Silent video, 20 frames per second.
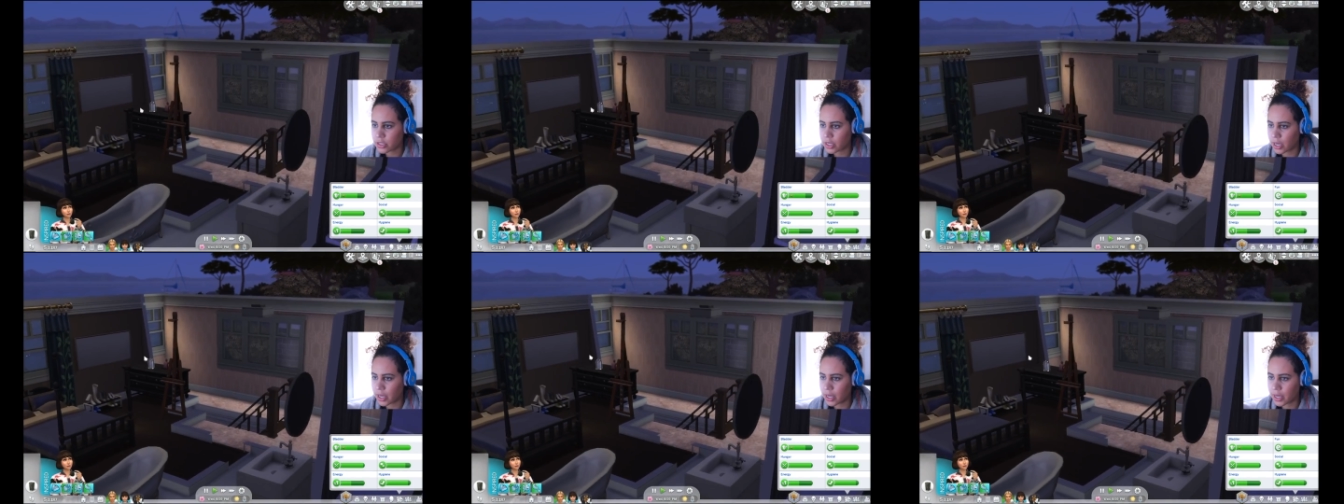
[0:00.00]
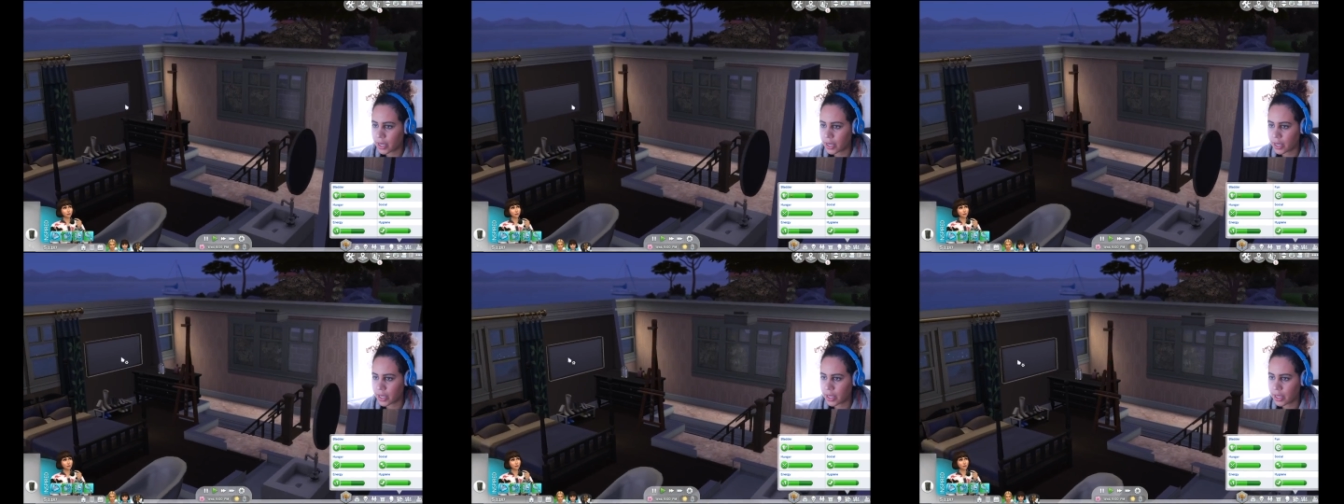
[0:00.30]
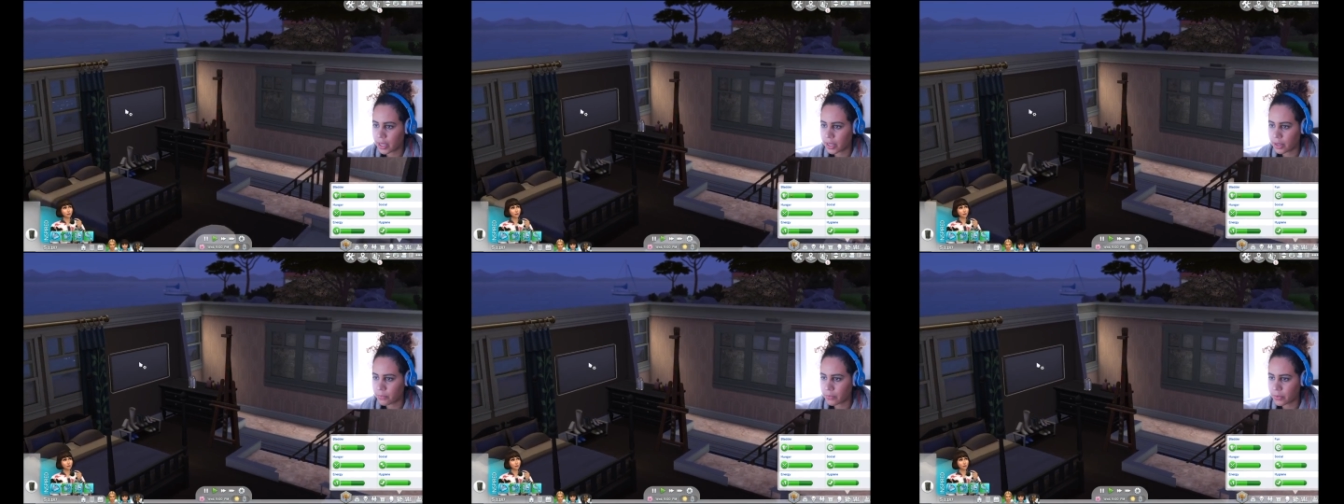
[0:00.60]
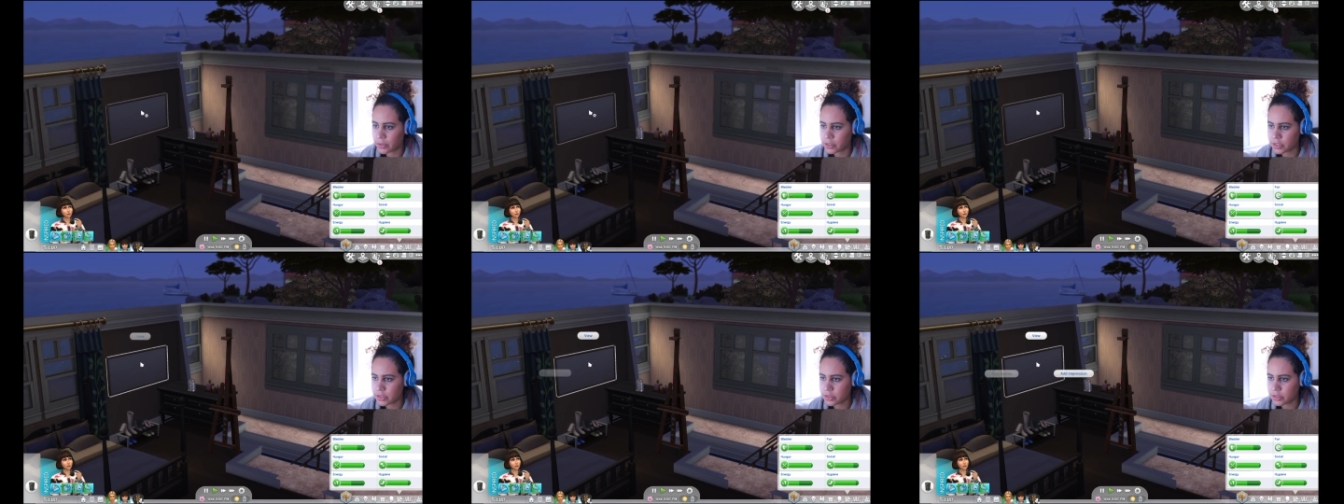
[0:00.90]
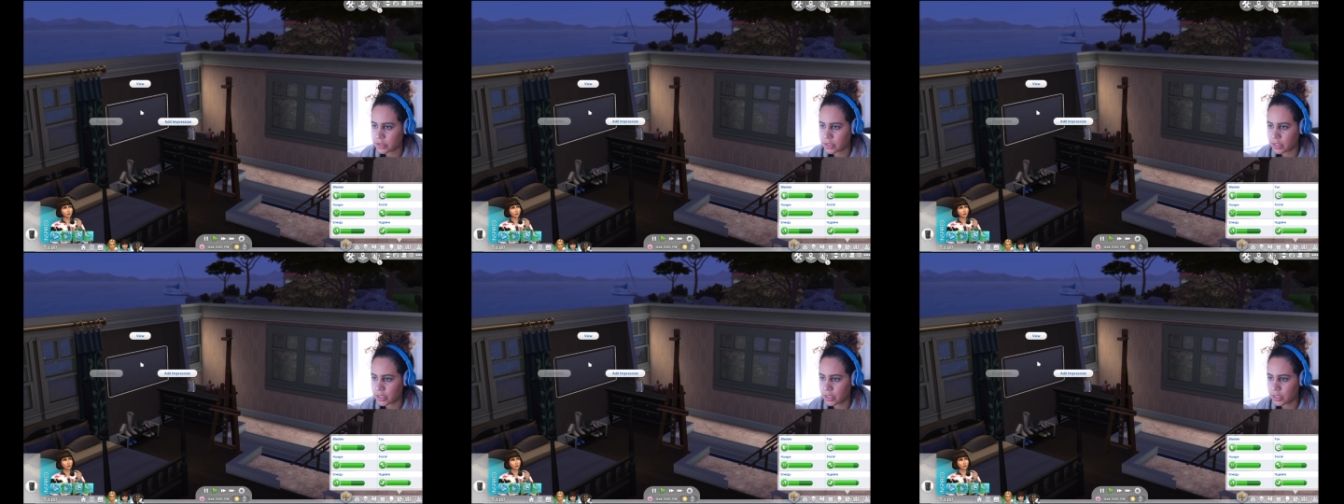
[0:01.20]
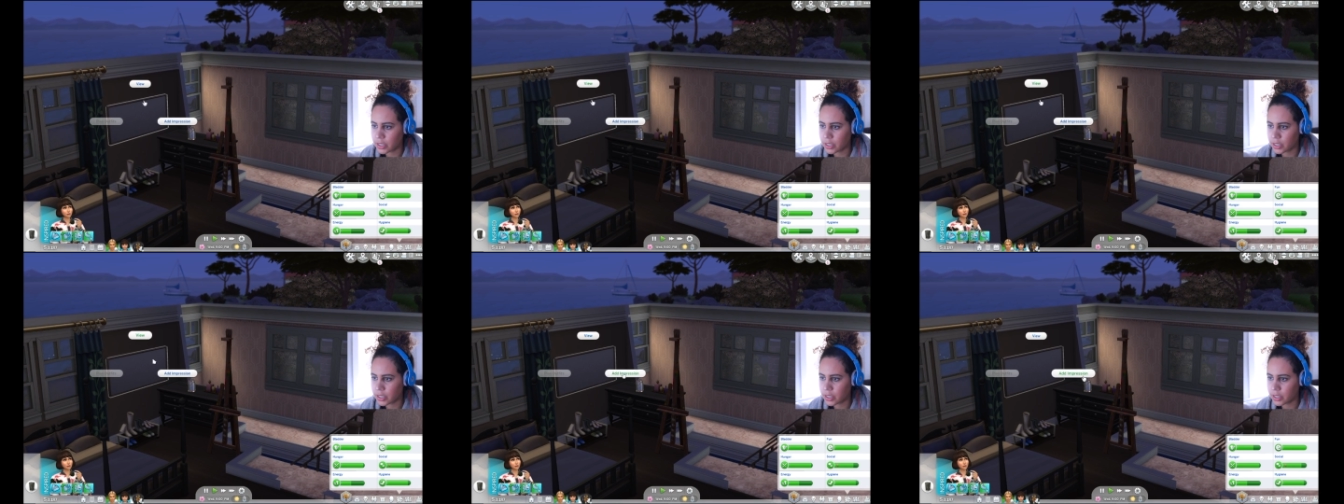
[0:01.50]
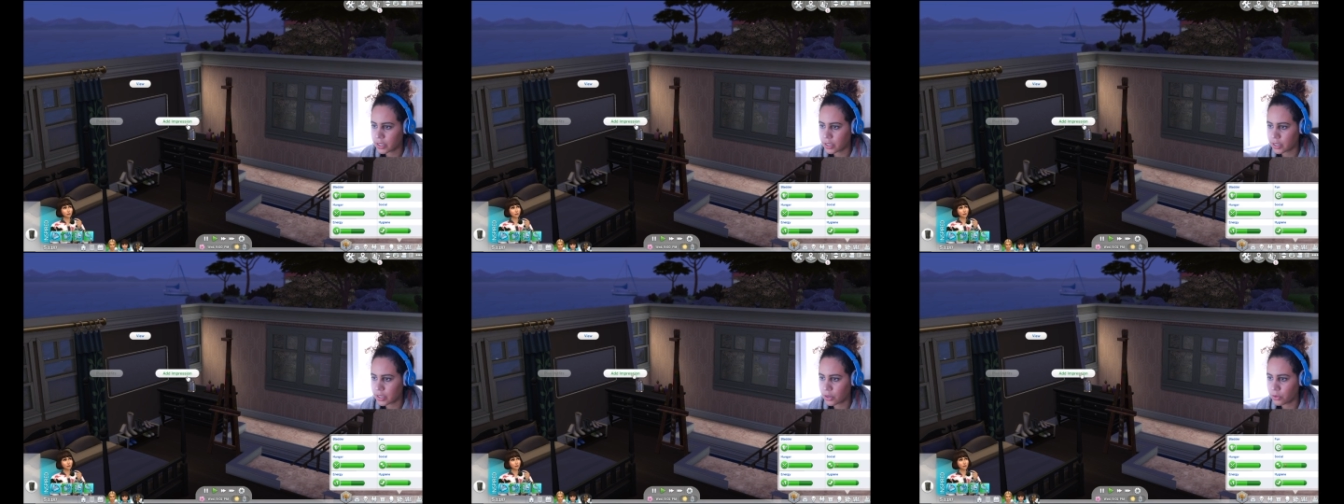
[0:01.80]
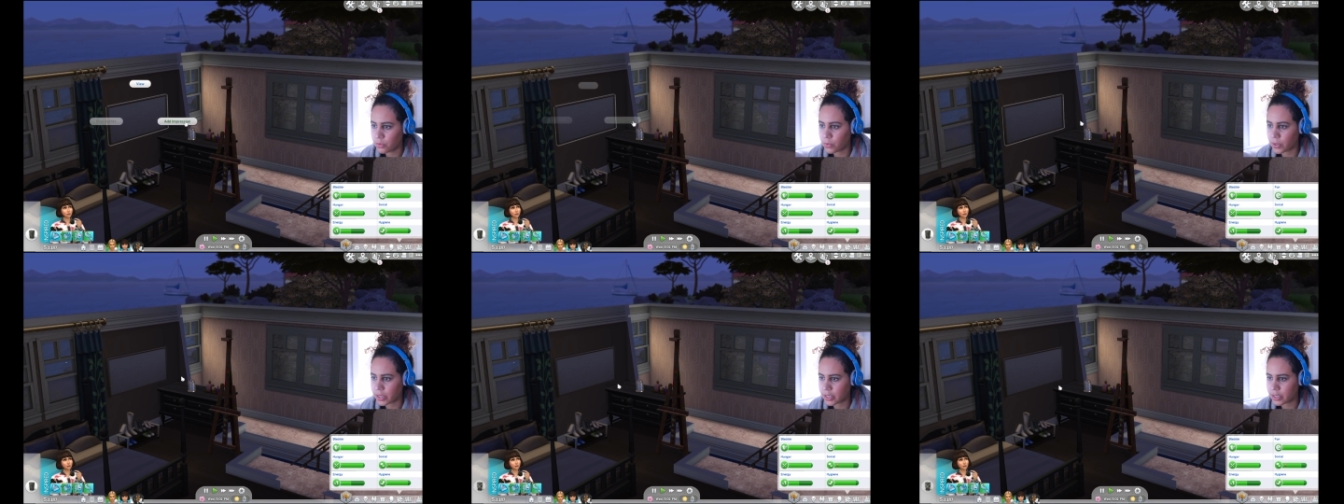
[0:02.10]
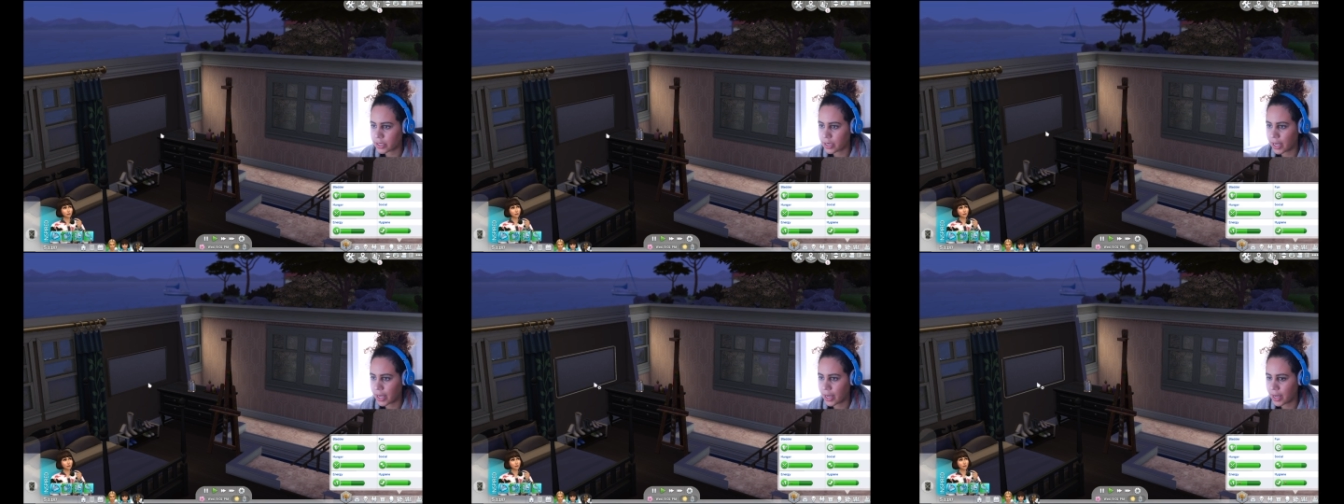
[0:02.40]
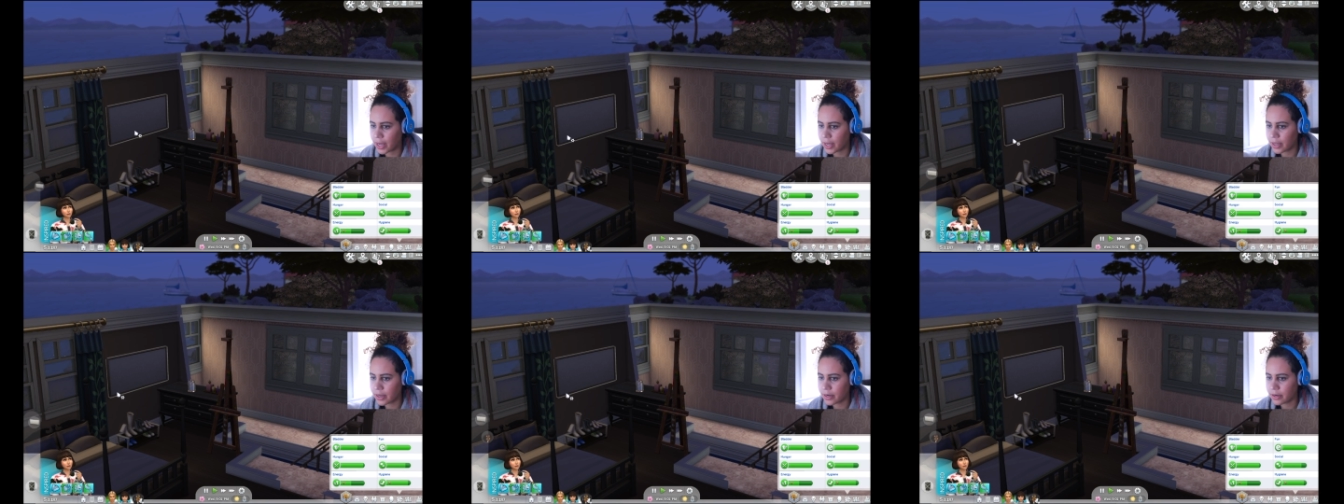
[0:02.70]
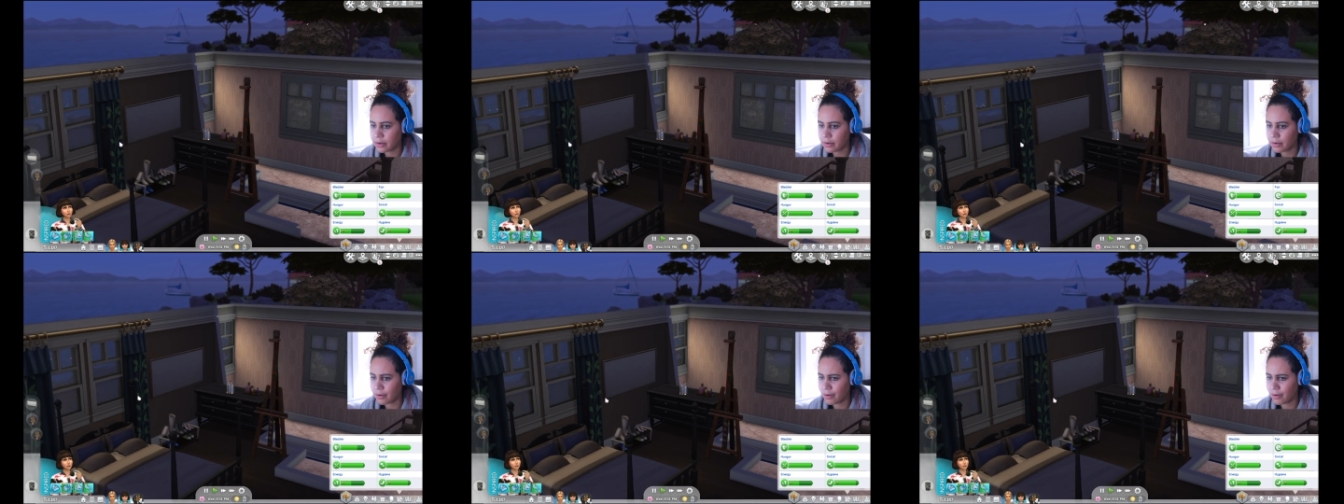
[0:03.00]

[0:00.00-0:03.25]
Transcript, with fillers: I want to see, oh, I can add,